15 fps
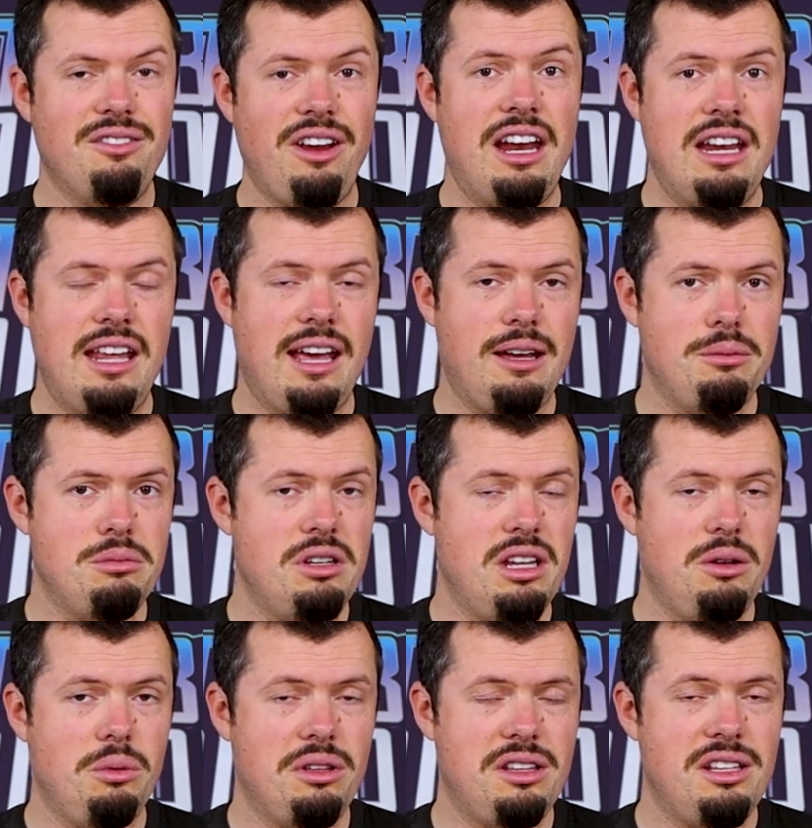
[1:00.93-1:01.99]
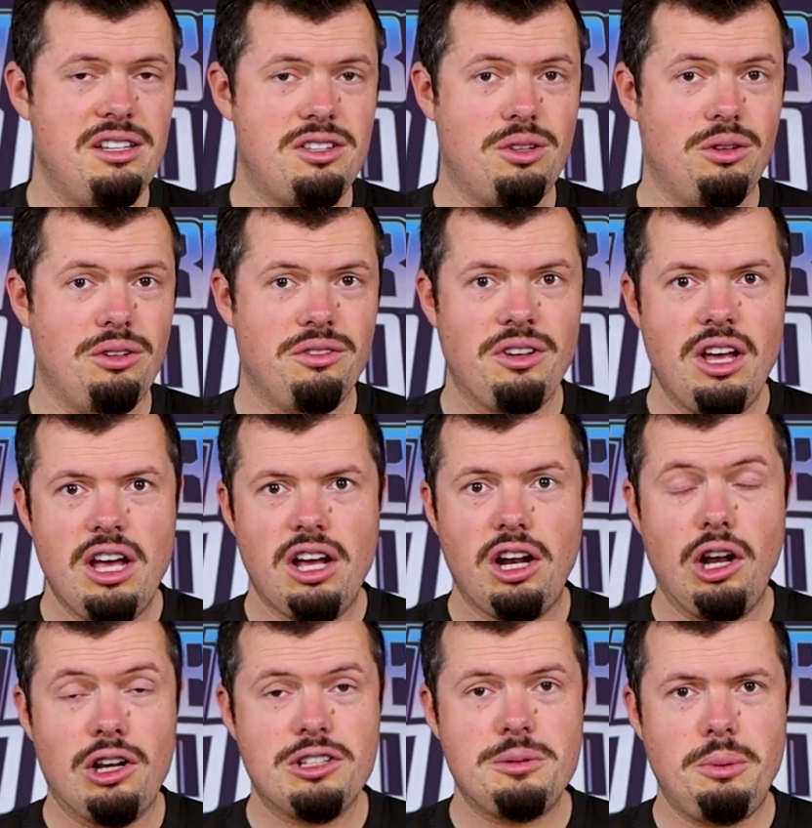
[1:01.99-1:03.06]
of any AMD with these sort of
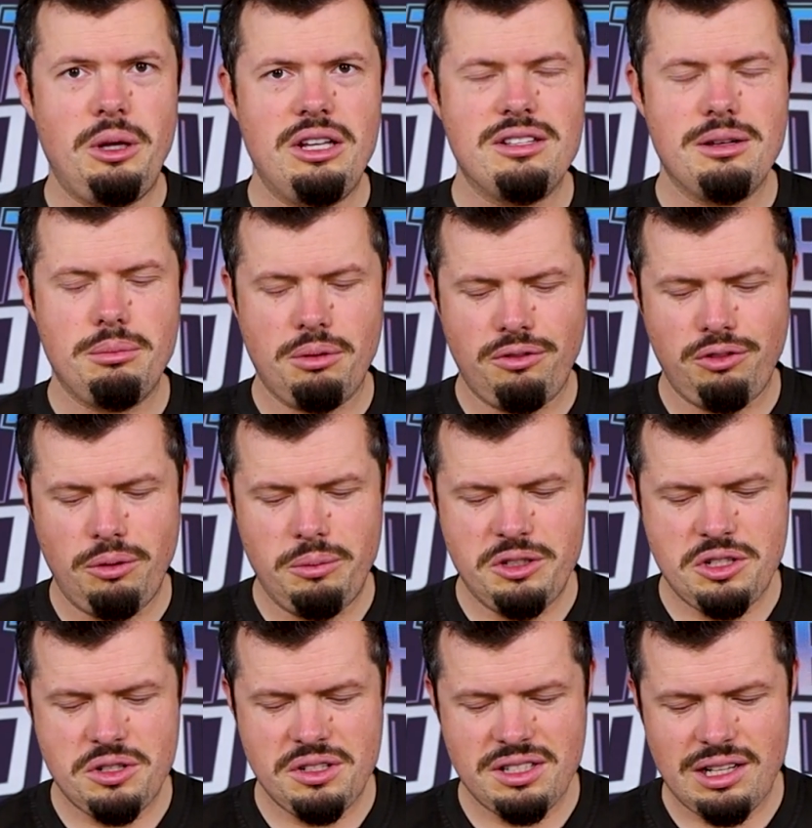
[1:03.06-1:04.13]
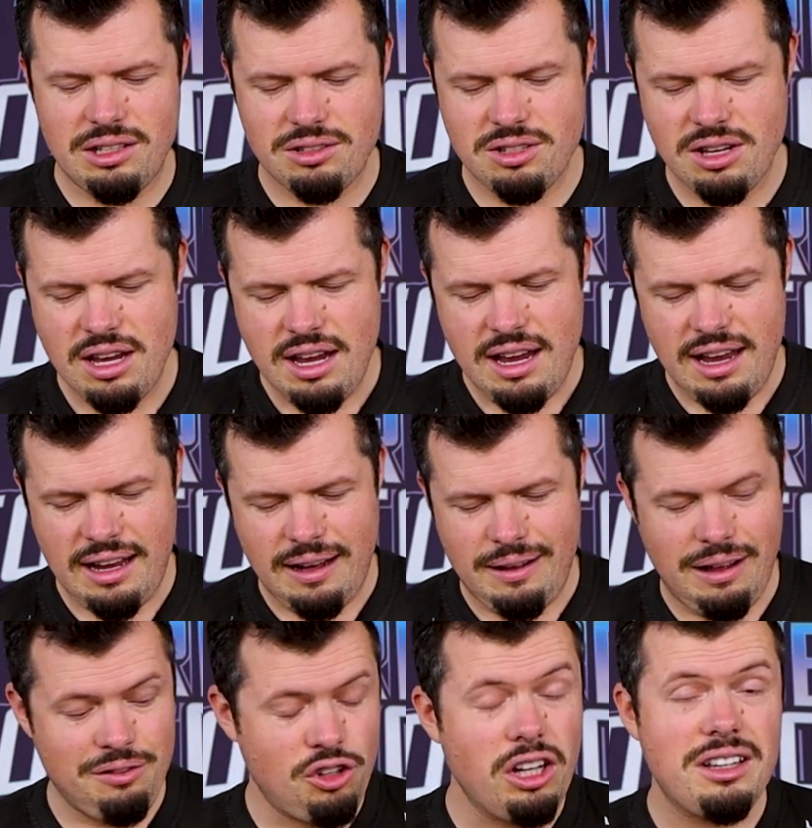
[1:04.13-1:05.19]
clock speeds and performance results.
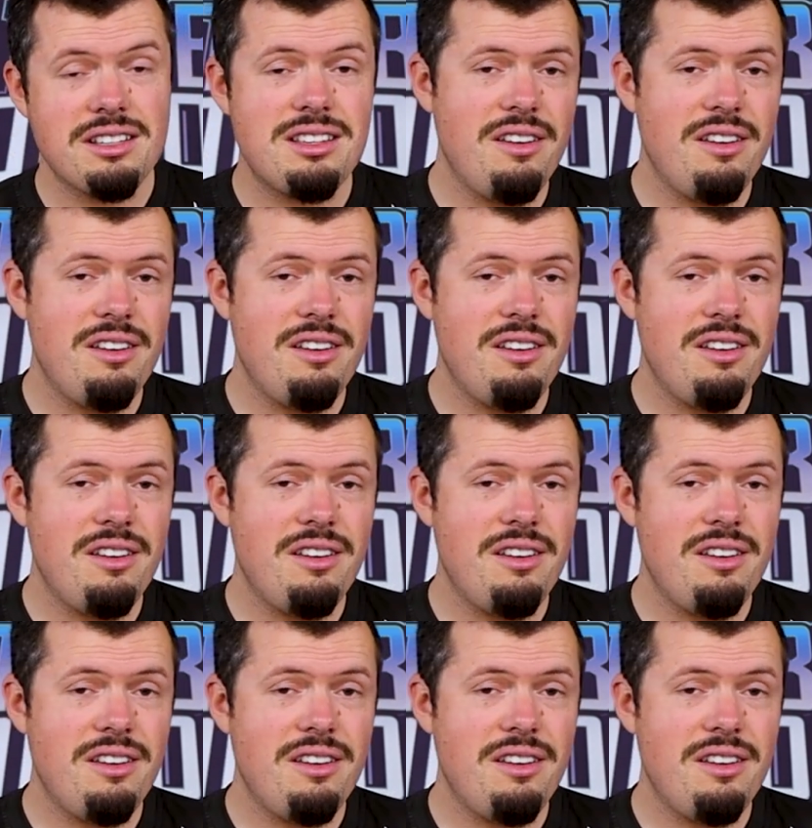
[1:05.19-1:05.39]
I've got the